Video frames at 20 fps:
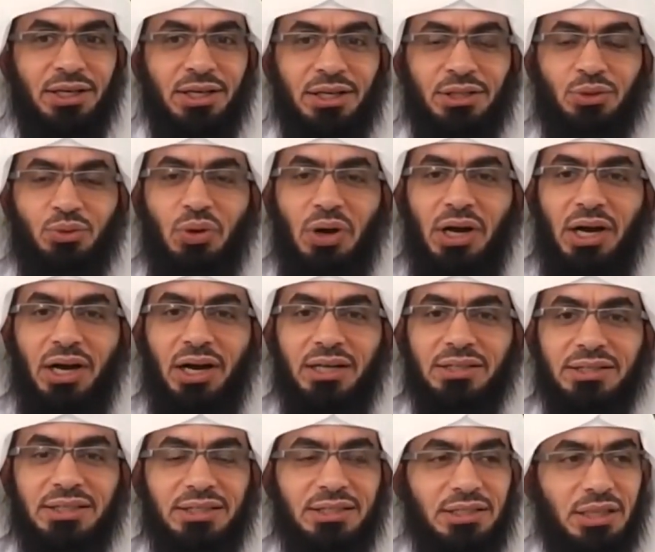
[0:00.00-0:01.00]
is what
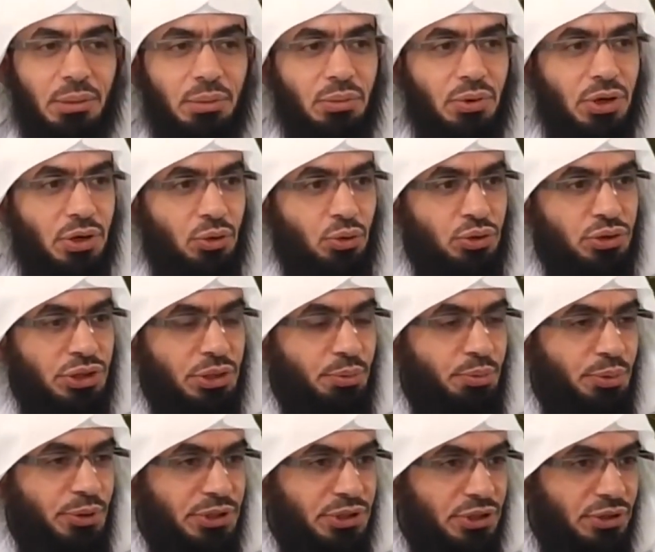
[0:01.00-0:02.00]
causes someone who's
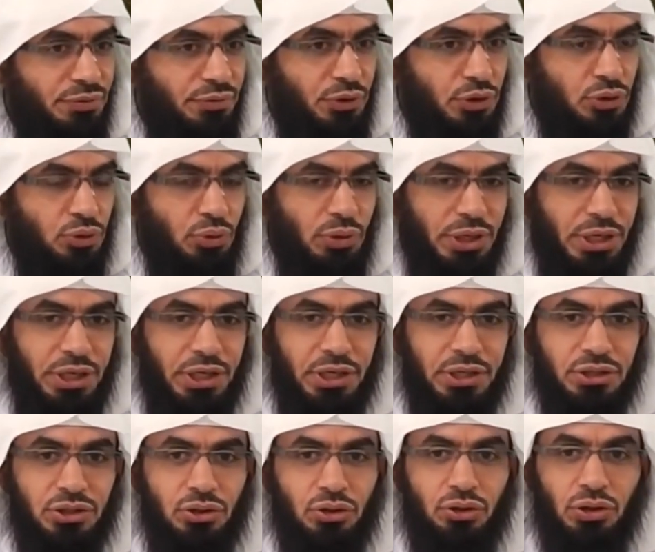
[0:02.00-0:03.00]
in prison for 20
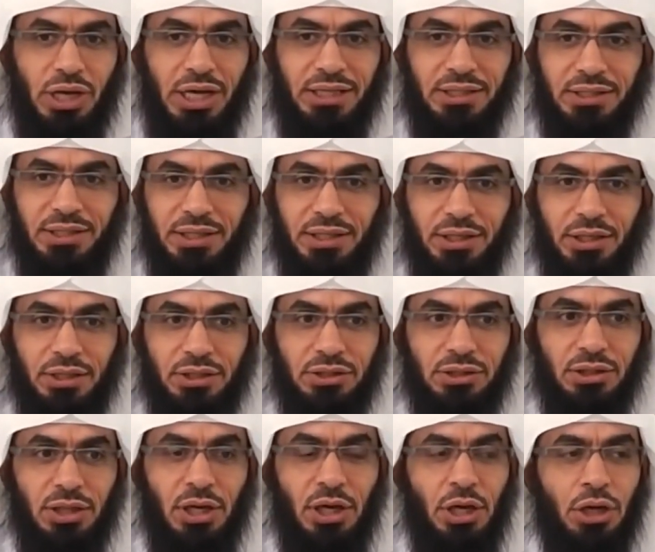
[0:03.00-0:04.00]
years or 19
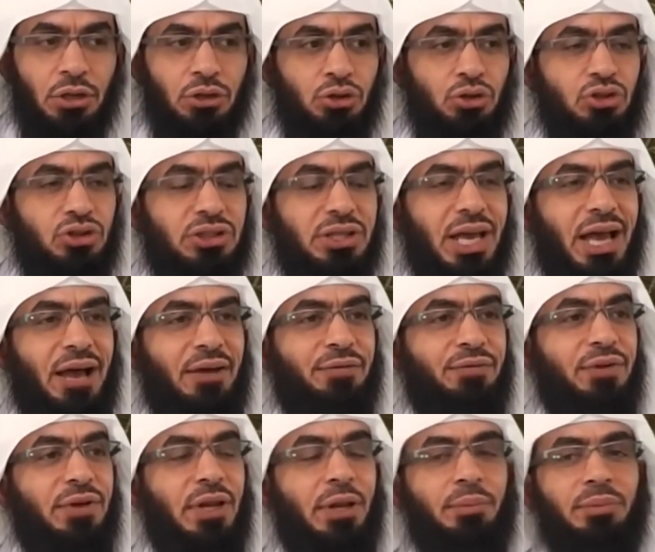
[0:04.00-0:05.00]
years to say, I
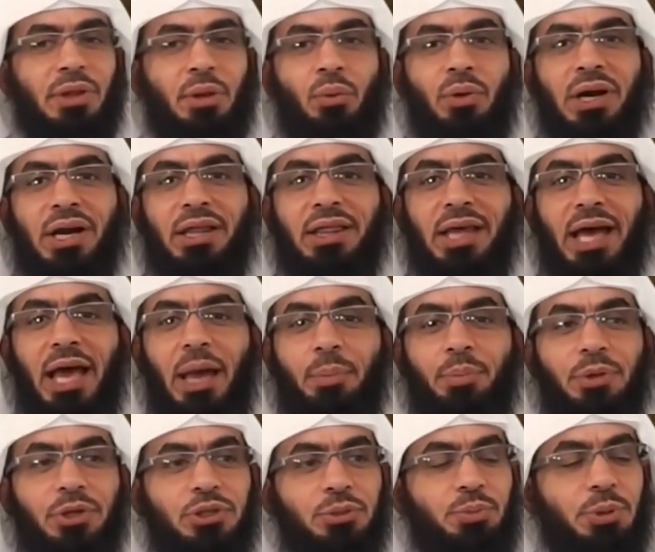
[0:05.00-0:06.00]
feel I'm one of the
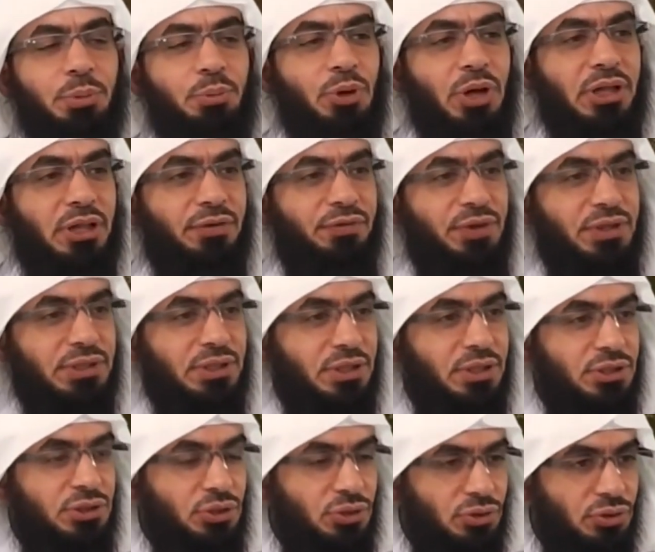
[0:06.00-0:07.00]
happiest people on the face
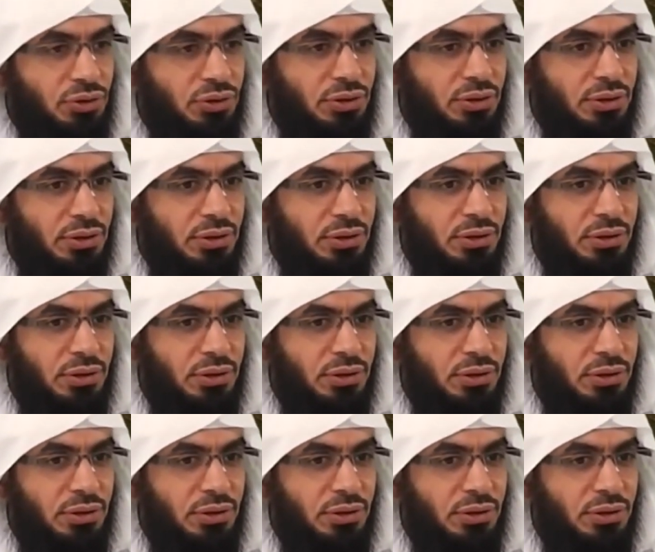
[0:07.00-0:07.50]
of this earth.